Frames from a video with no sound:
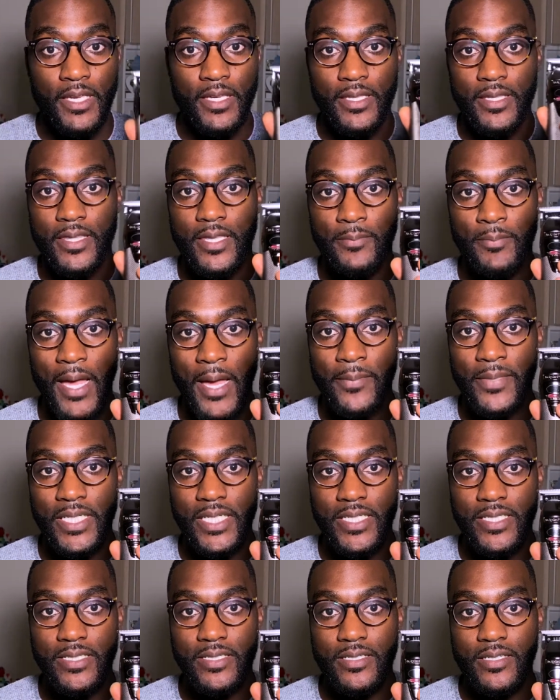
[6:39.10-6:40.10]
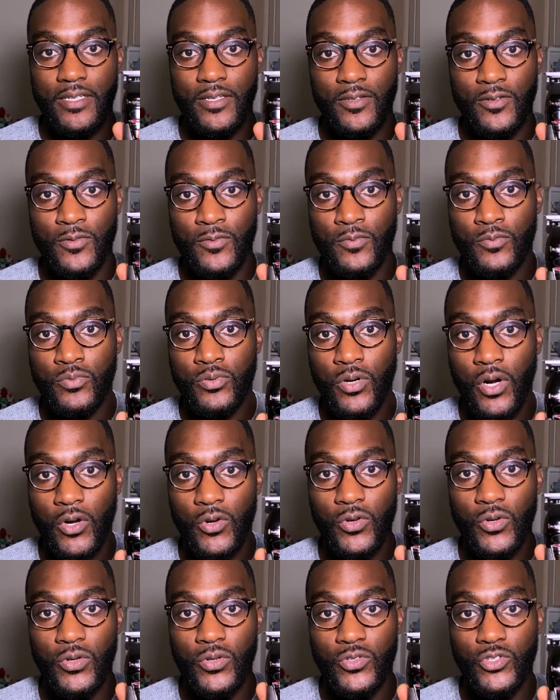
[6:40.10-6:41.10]
the Babyliss
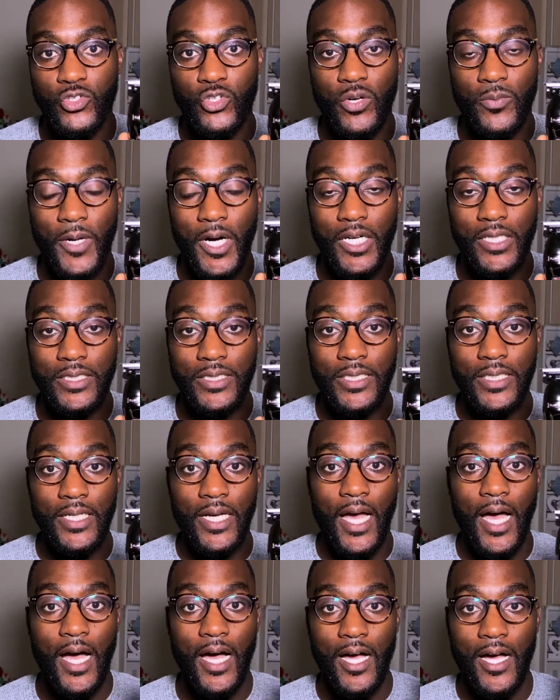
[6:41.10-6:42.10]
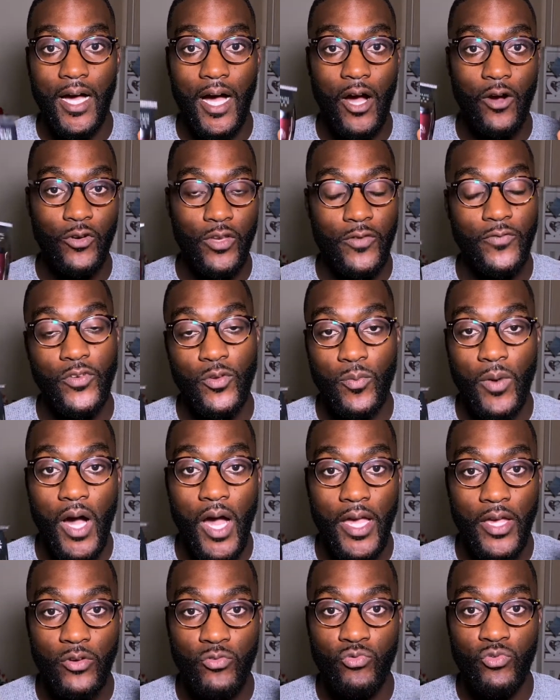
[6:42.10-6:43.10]
Pro trimmer. I'll give you
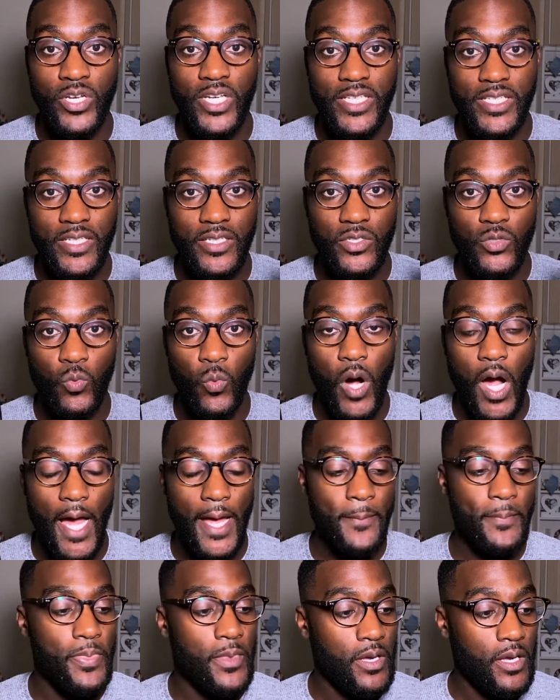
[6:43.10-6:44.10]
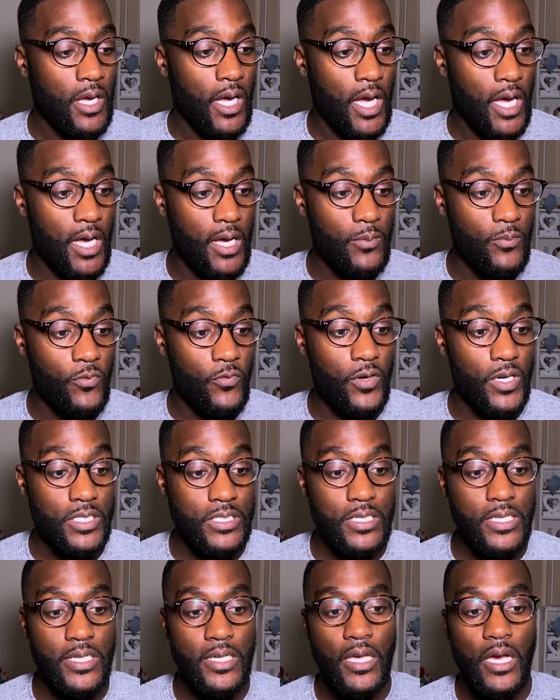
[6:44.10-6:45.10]
my reasons why.
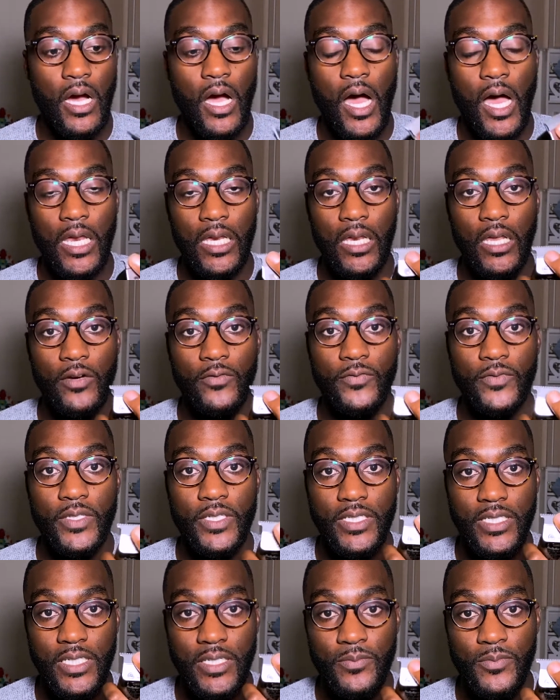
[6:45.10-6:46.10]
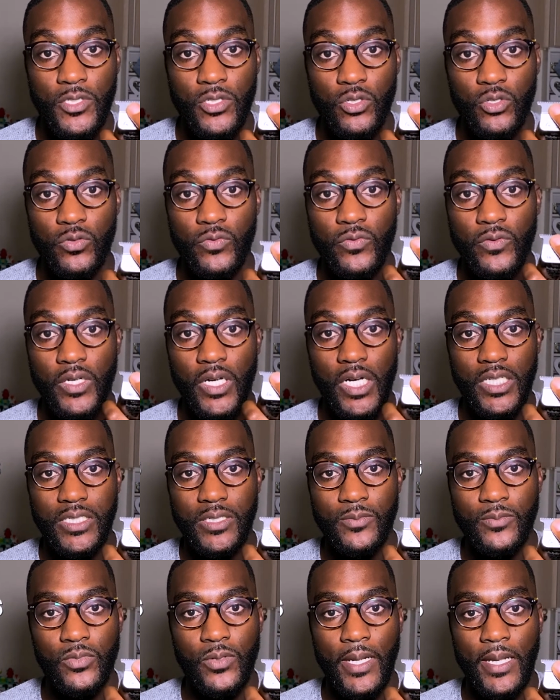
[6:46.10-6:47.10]
Firstly, I love the deep tooth
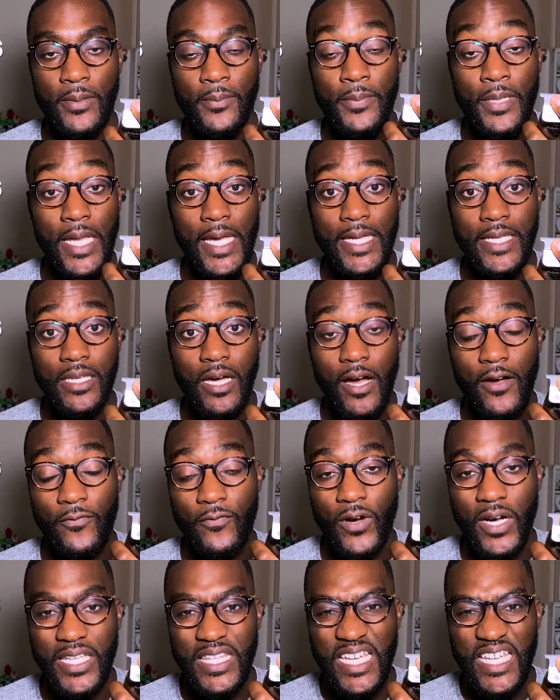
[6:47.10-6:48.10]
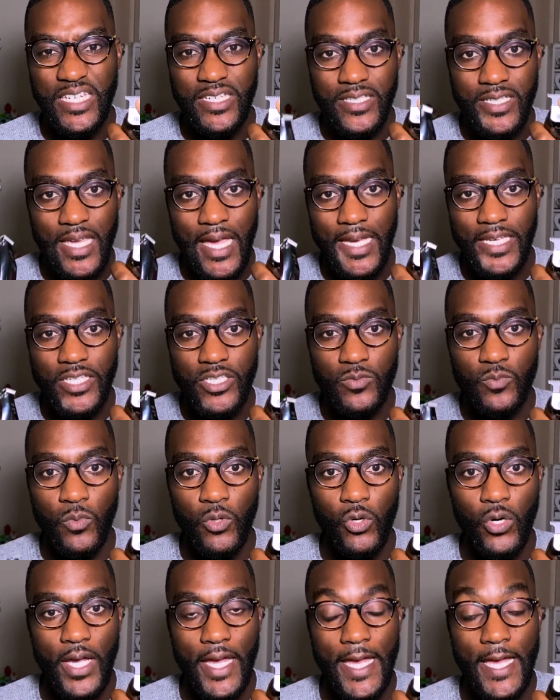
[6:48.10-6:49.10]
cutting blade. I find that it just catches
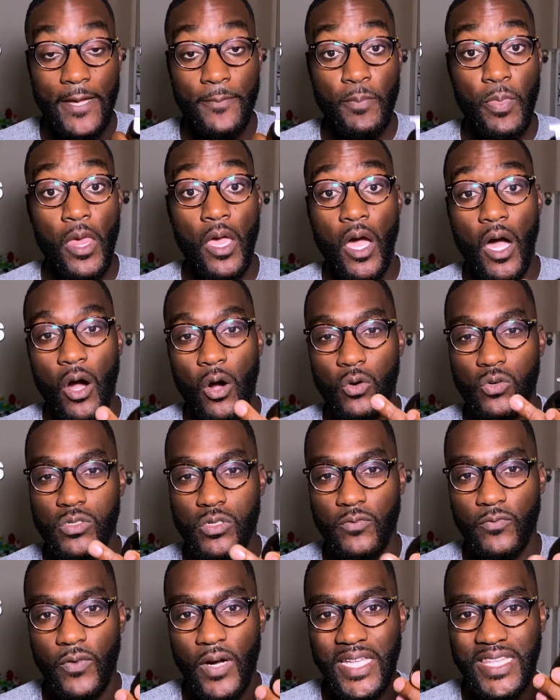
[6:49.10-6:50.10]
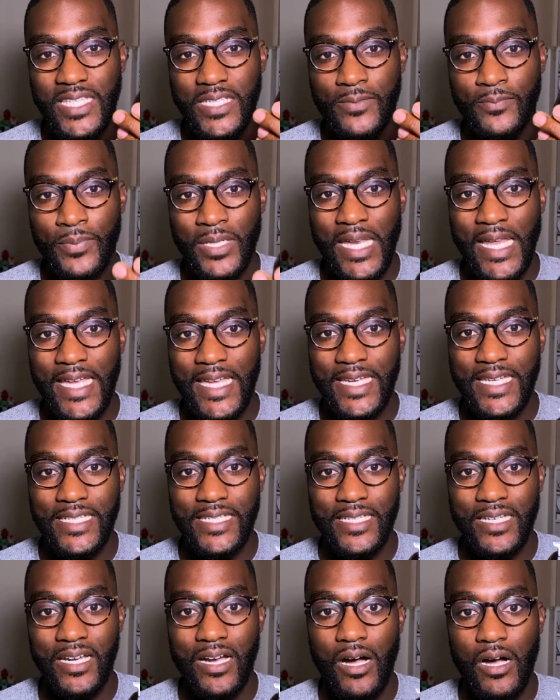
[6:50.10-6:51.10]
more hair. I also find this blade
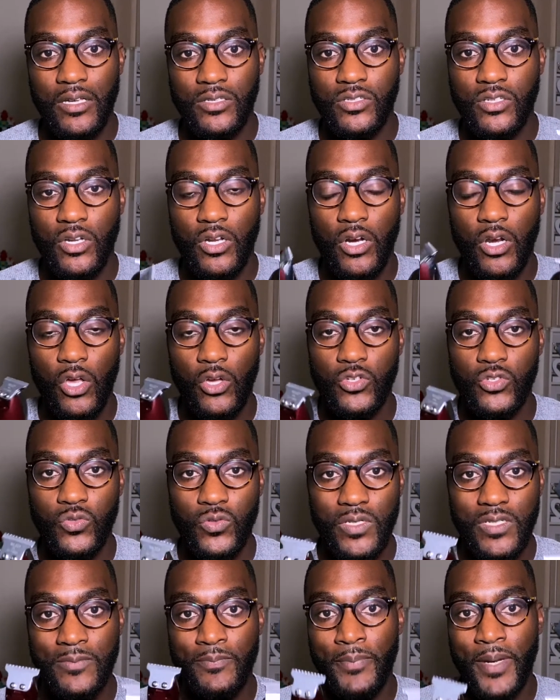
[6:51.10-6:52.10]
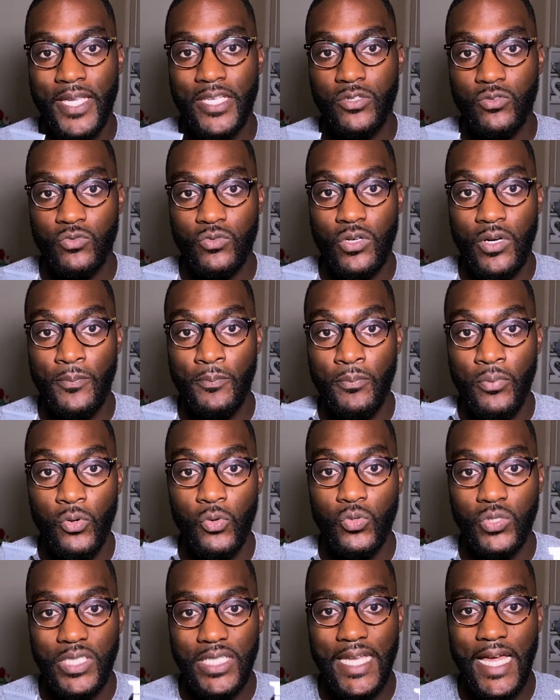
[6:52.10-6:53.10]
cuts closer and is better at
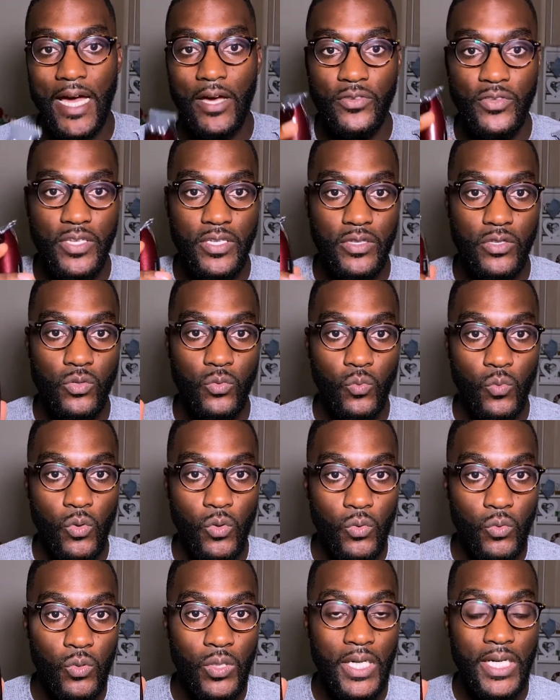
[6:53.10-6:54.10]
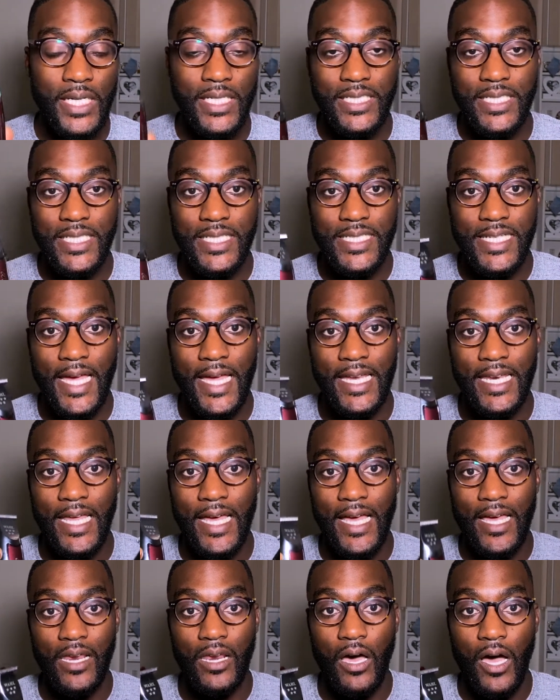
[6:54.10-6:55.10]
balding out than the wall detailer
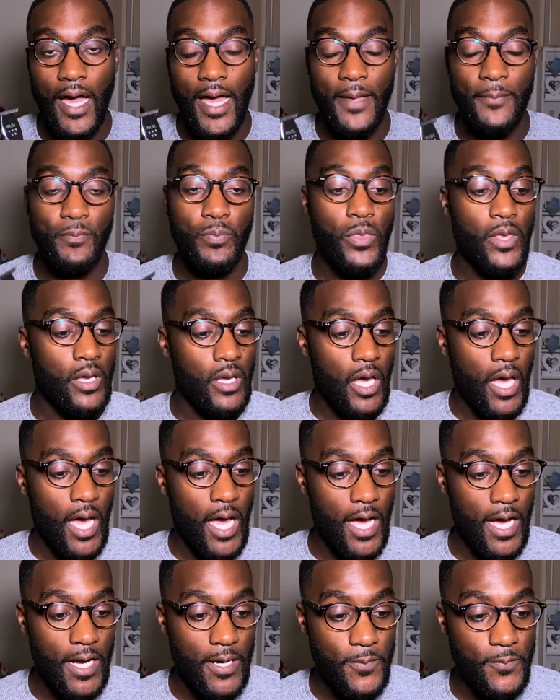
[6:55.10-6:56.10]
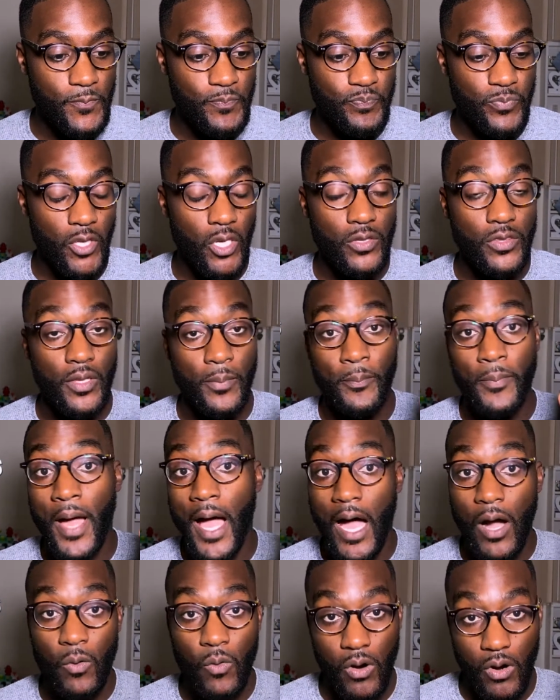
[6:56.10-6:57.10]
Li. The
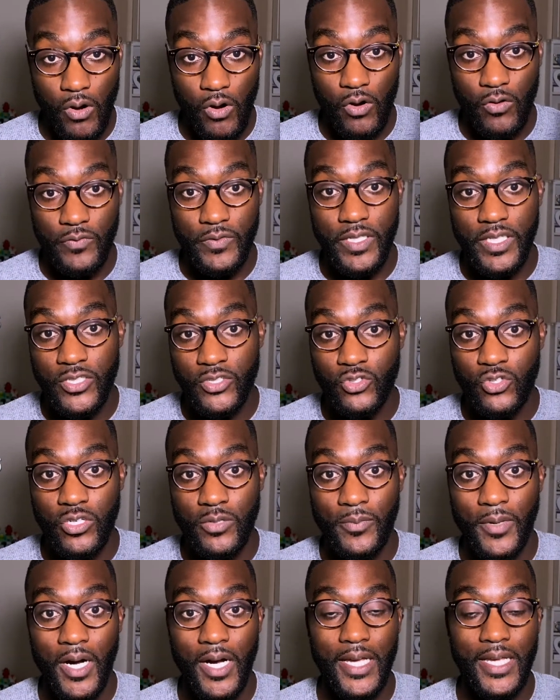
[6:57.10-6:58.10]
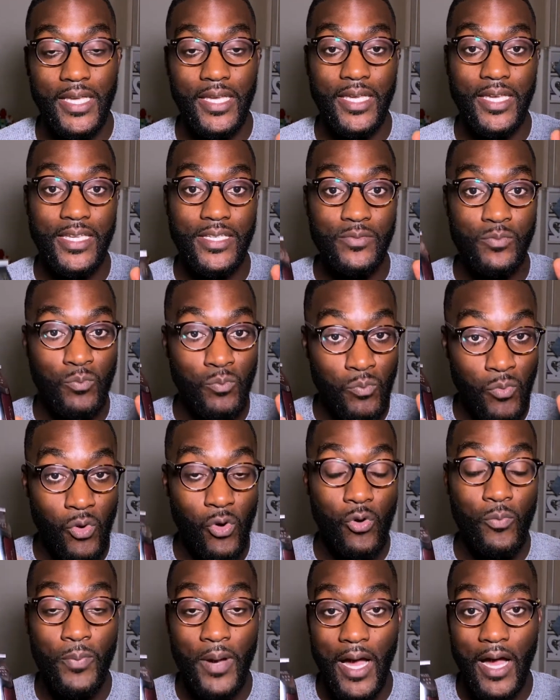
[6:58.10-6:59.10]
power of this trimmer, it is more
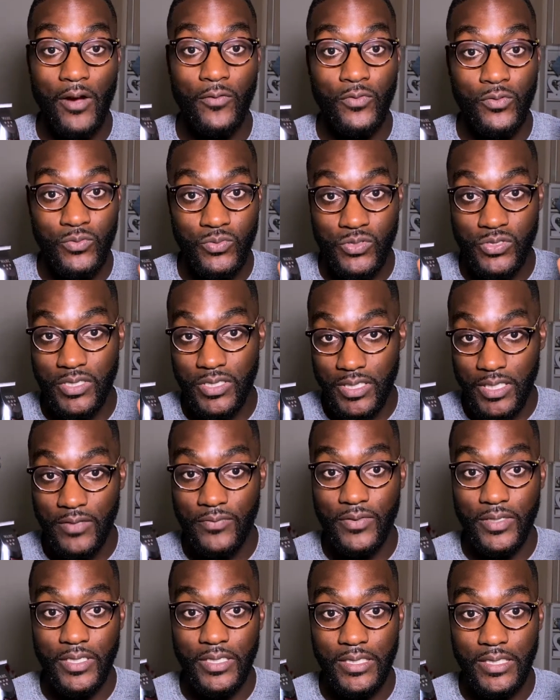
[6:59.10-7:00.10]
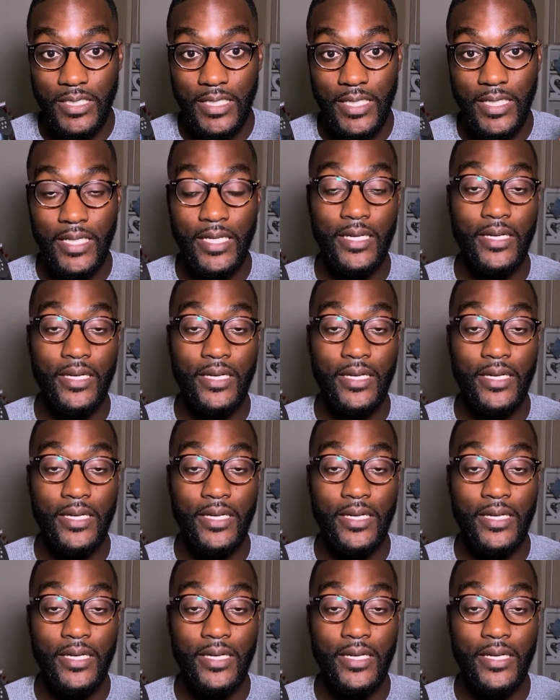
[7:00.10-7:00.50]
powerful, significantly